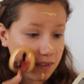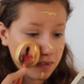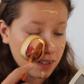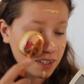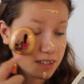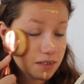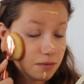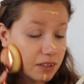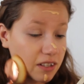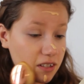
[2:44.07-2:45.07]
I feel like it's
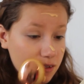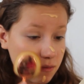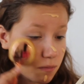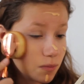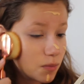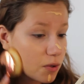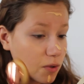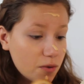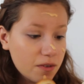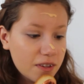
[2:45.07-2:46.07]
really
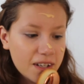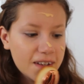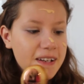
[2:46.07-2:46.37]
smooth.